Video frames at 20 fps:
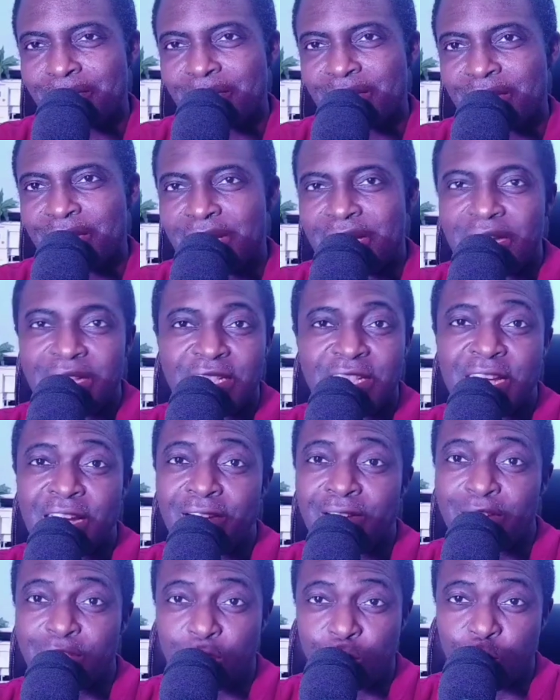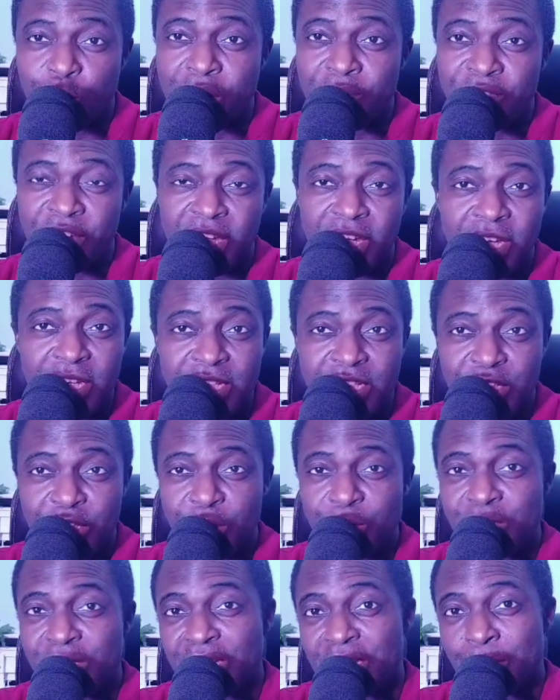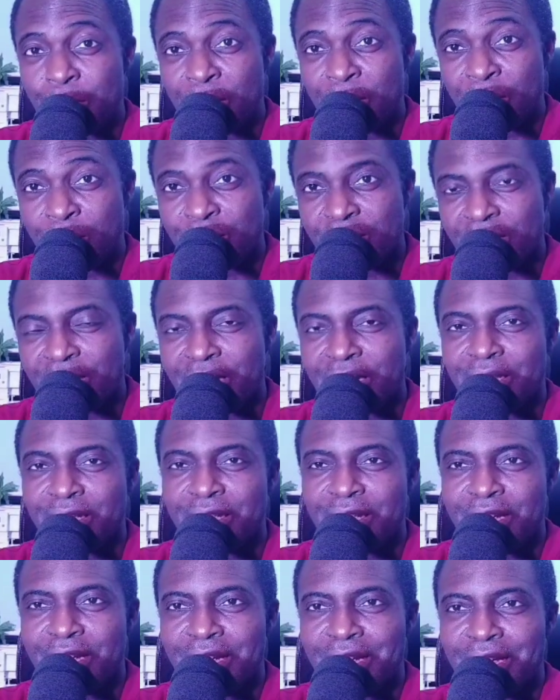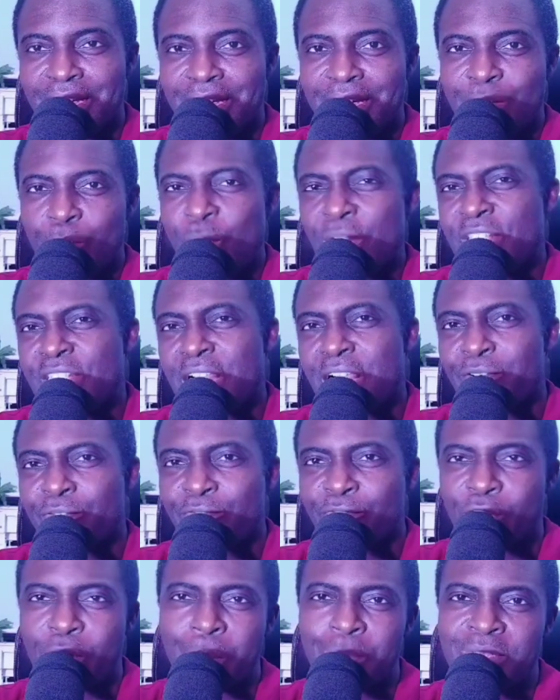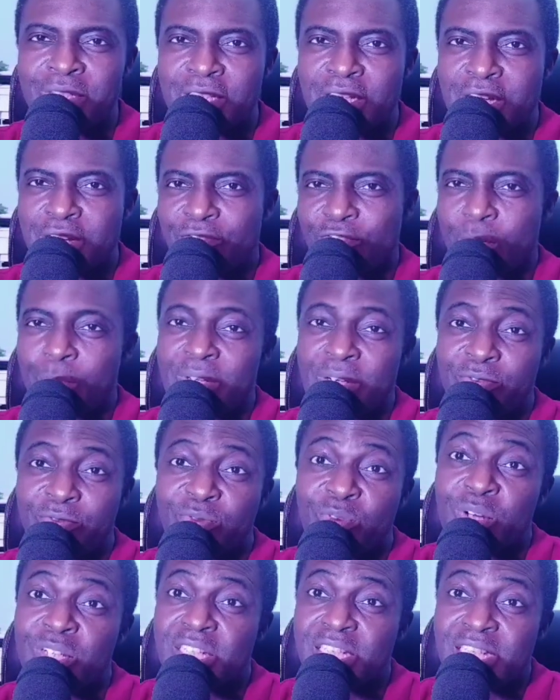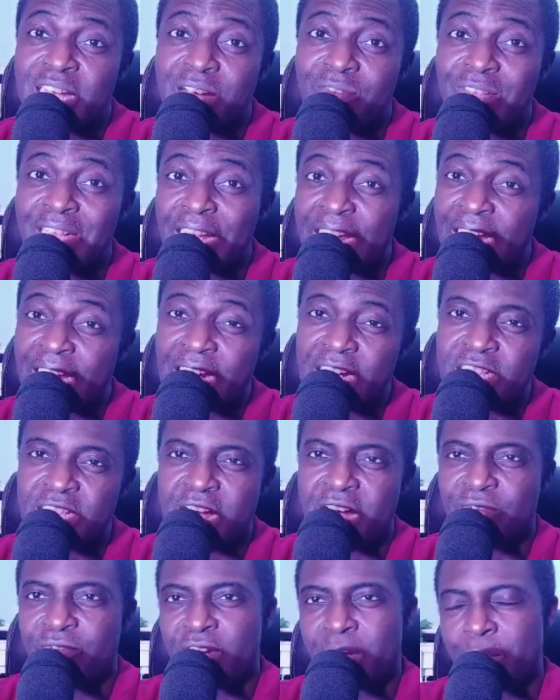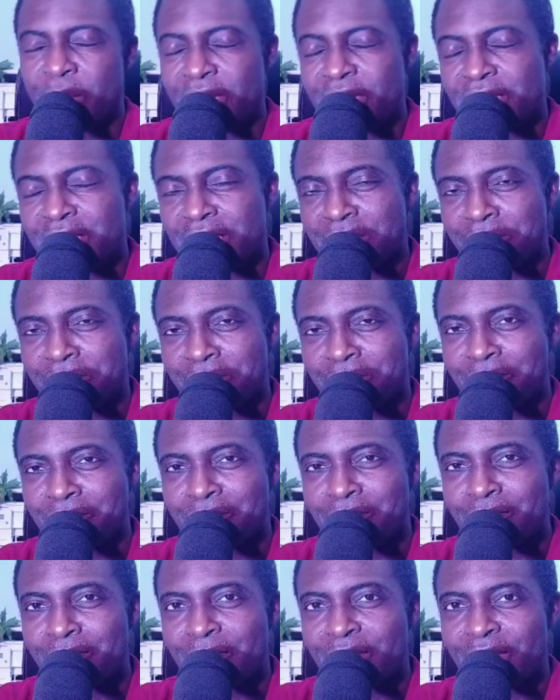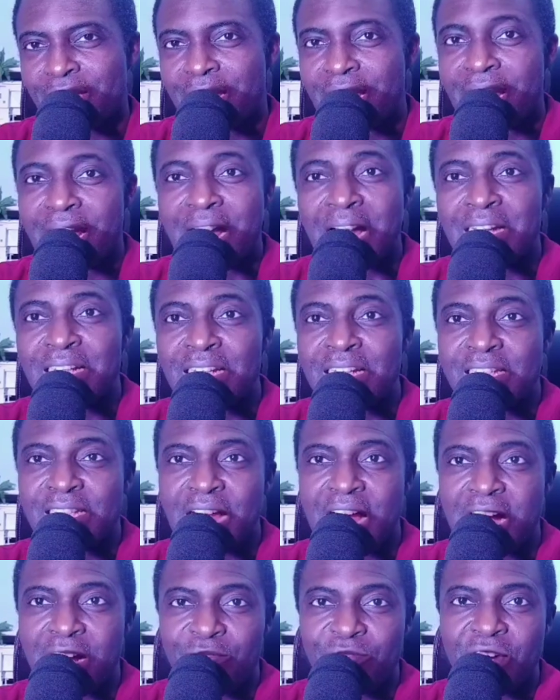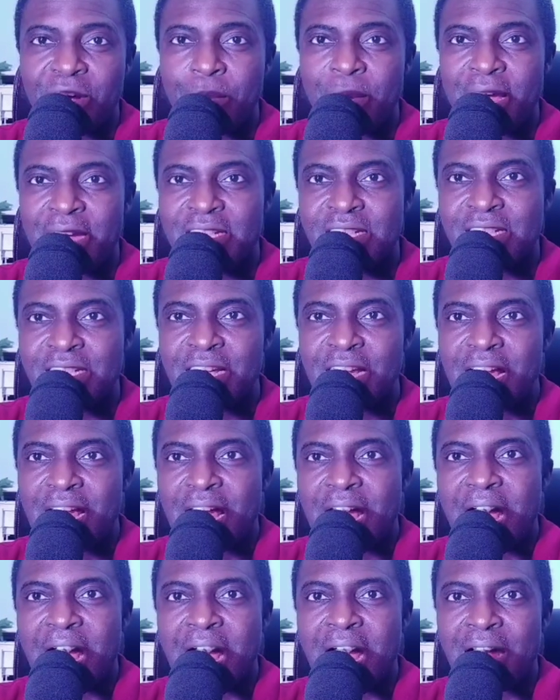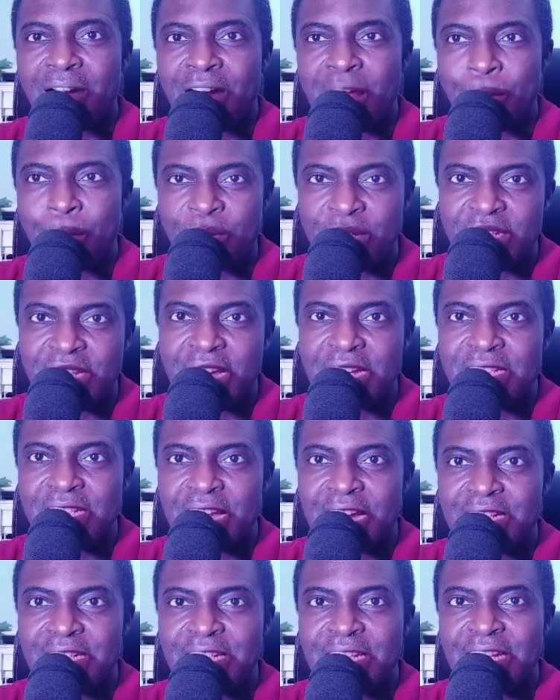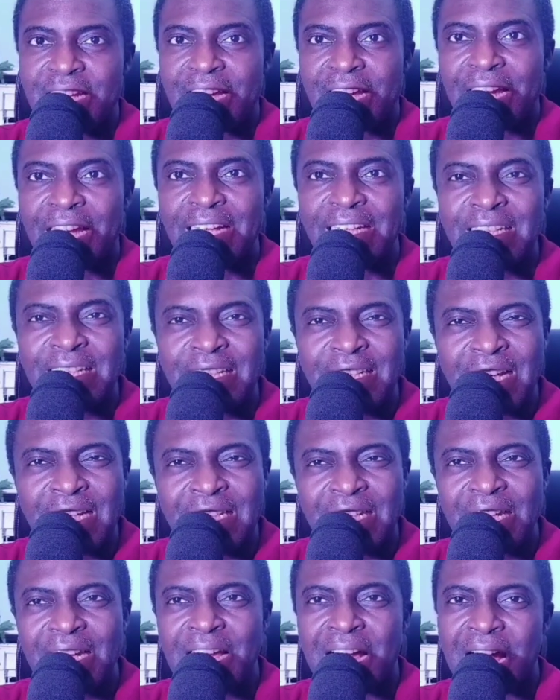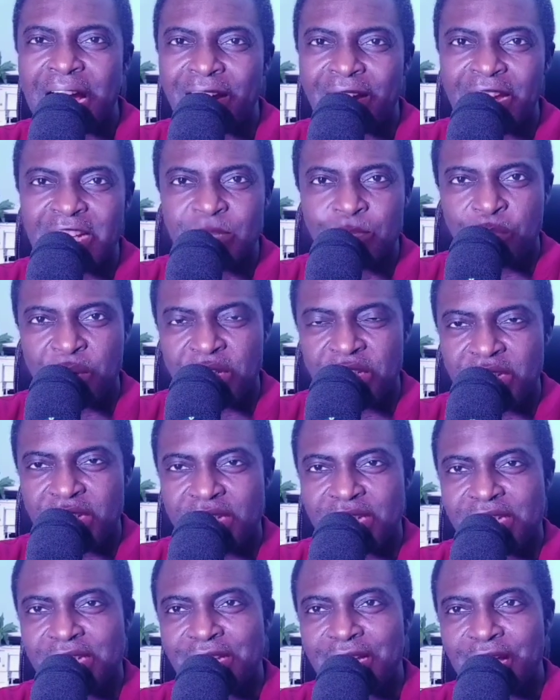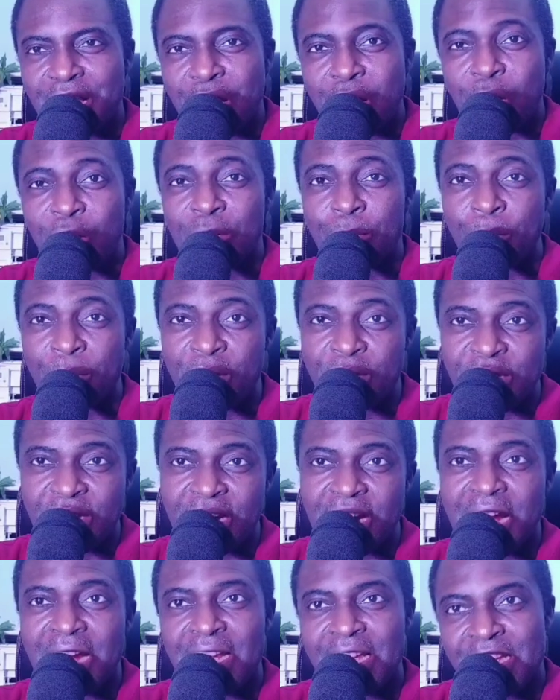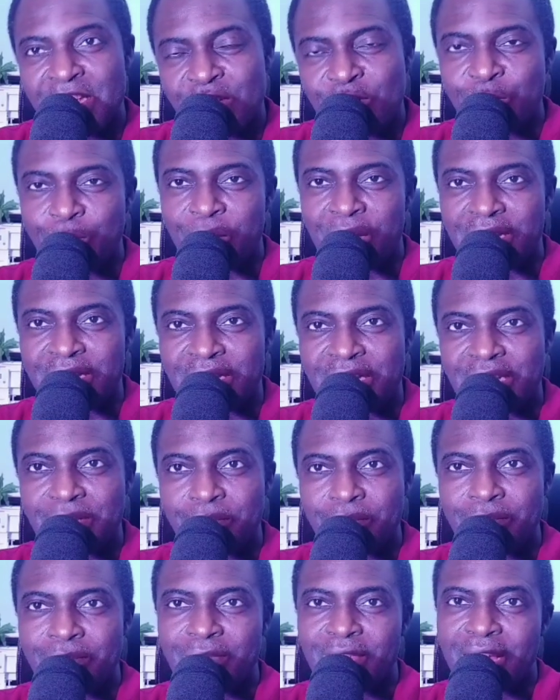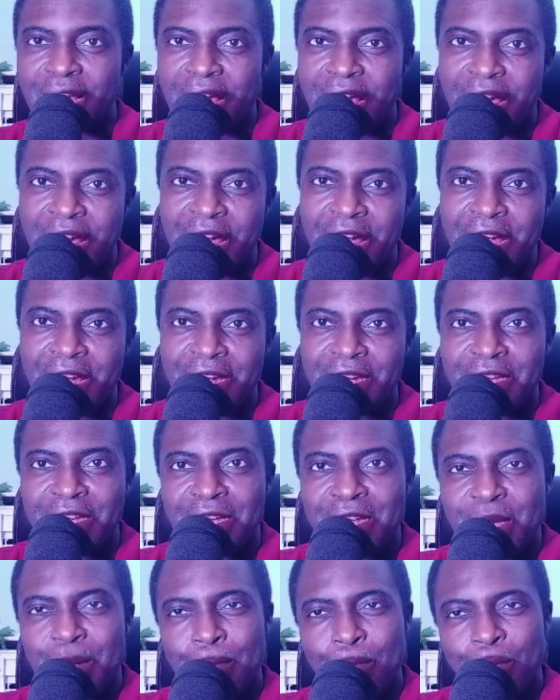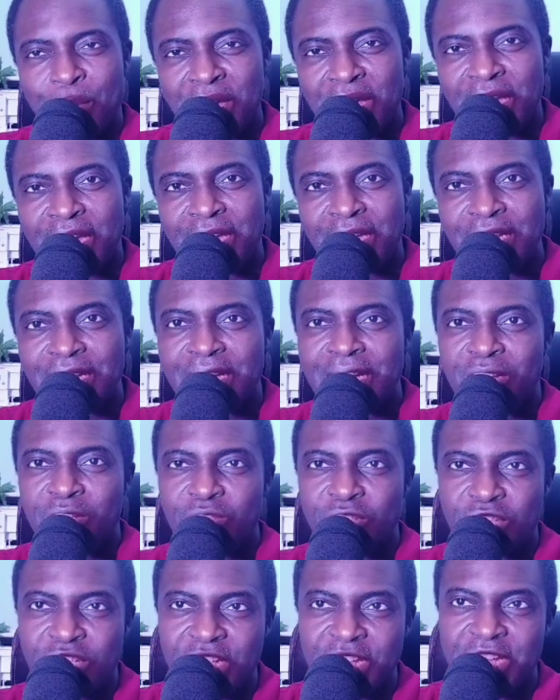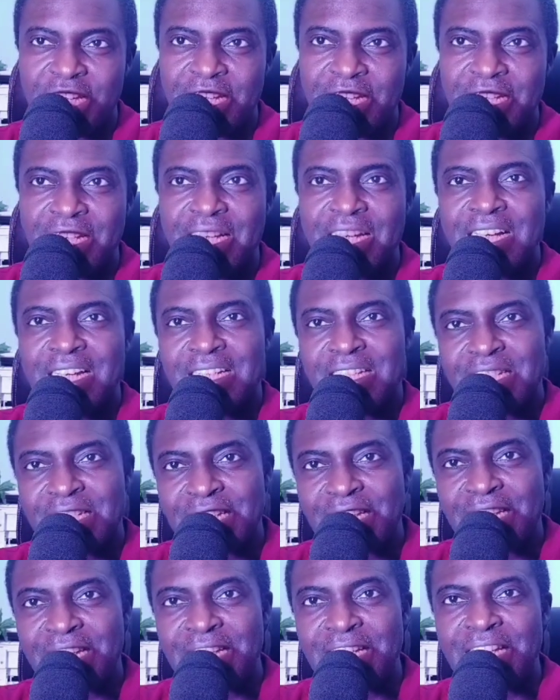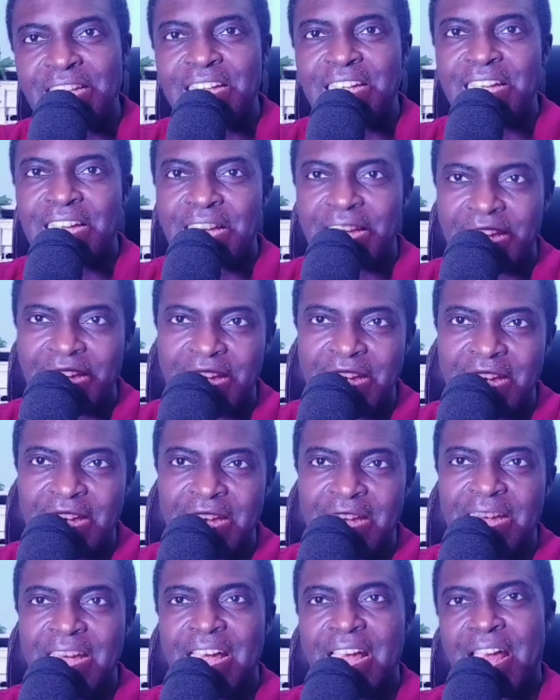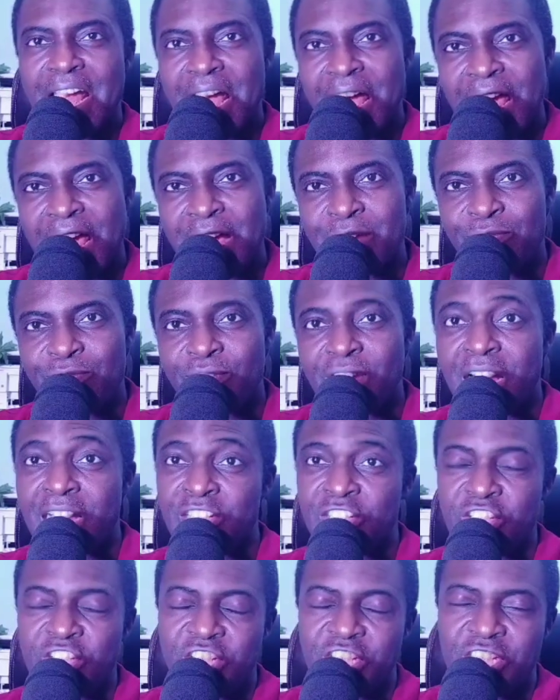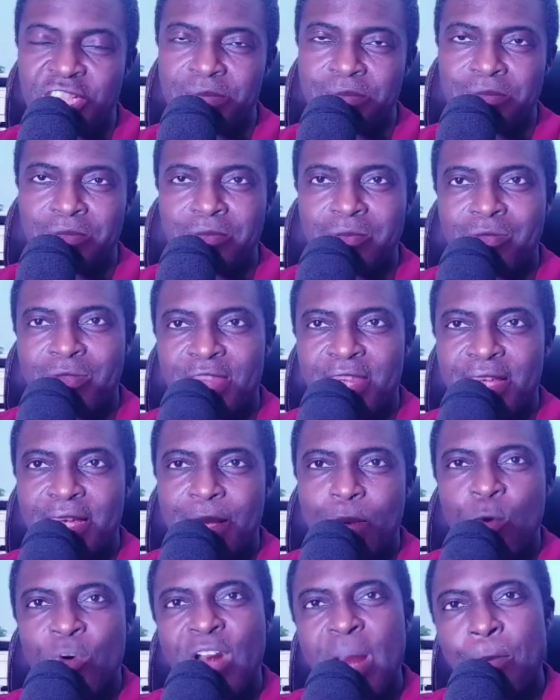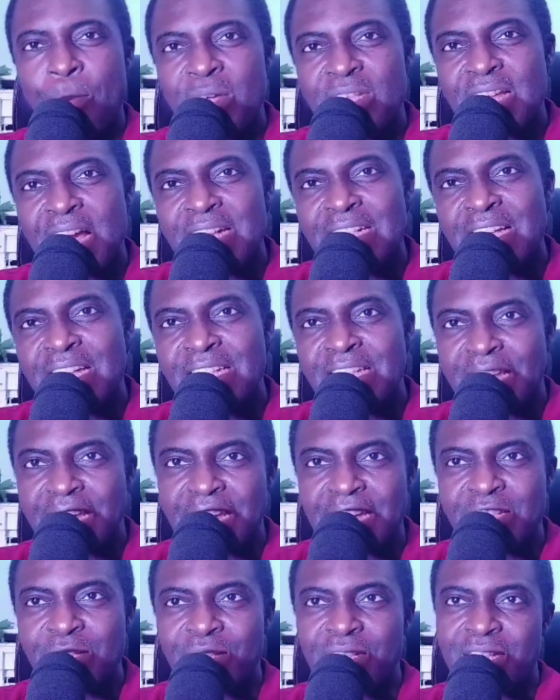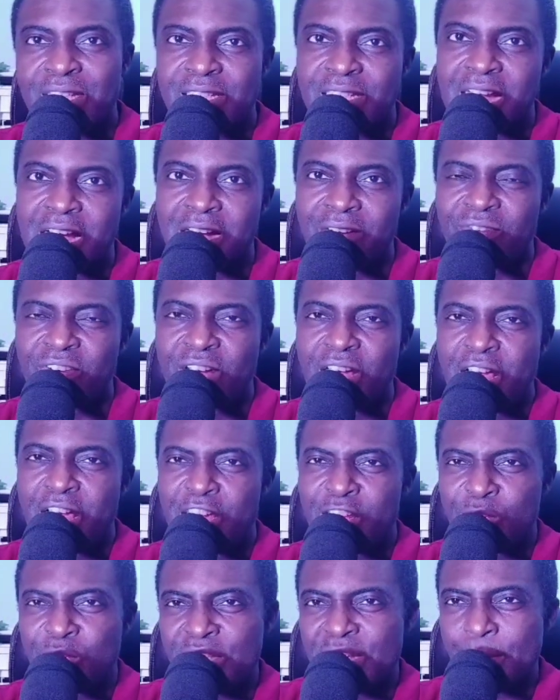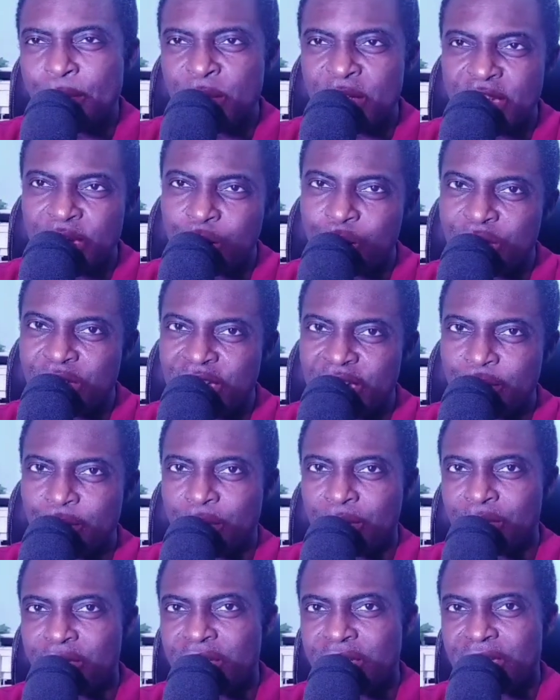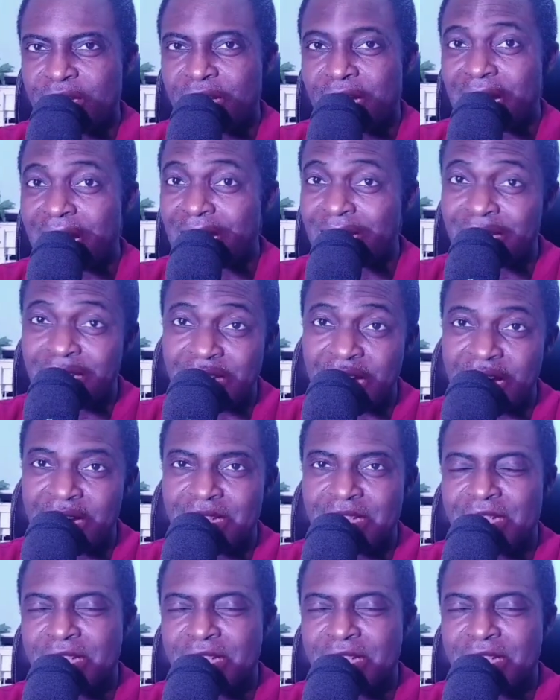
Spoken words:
There are 12 keys used in music, which are formed from the first 7 English alphabets. And these alphabets are represented in neatly arranged pitches on musical instruments: A, B, C, D, E, F, and G. We represent these keys on the staff using musical symbols and signs.